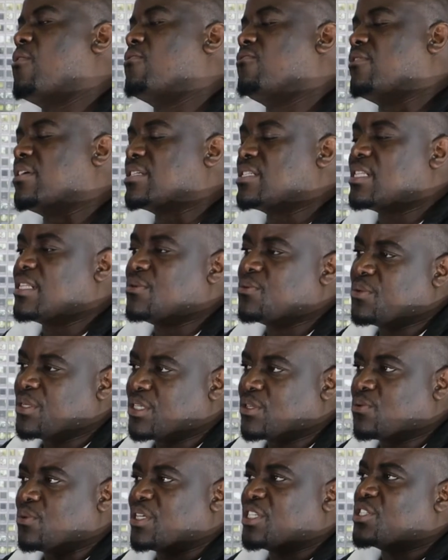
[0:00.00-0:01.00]
Obviously,
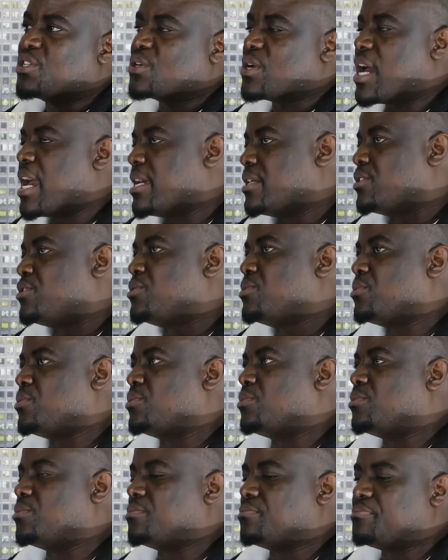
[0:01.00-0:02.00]
we try
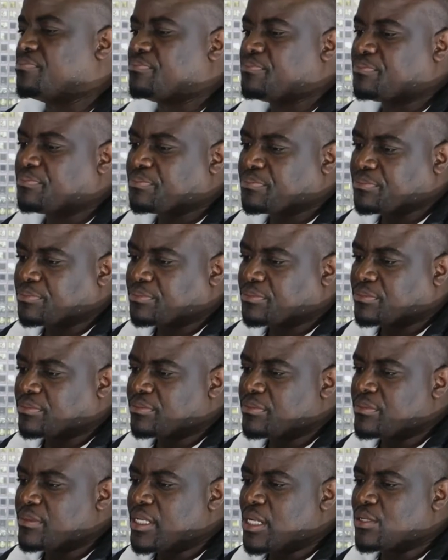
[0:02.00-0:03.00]

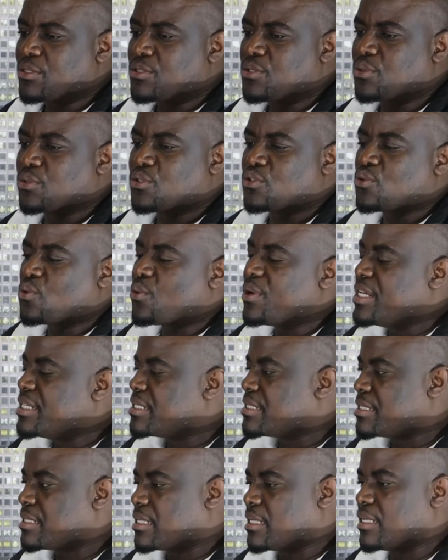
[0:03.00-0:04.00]
to
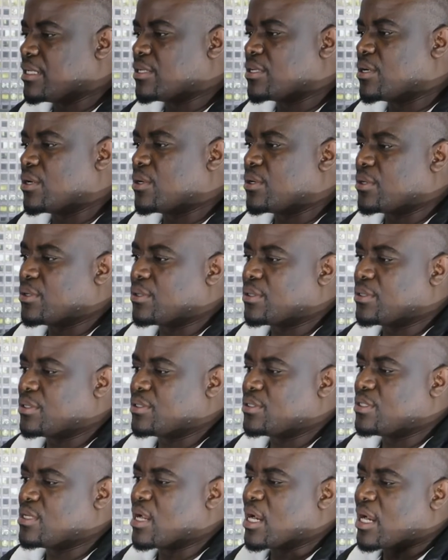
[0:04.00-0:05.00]
squeeze,
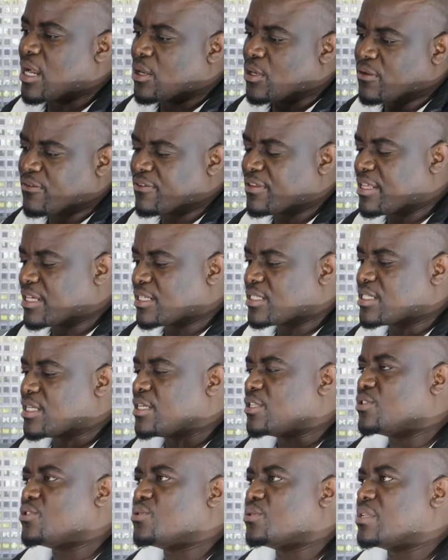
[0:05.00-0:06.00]
a lot of things
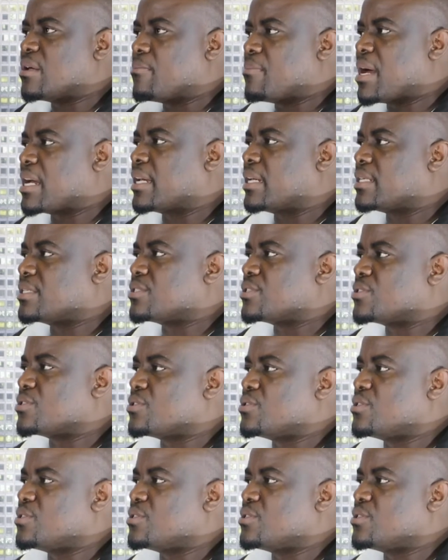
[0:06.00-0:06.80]
into the packages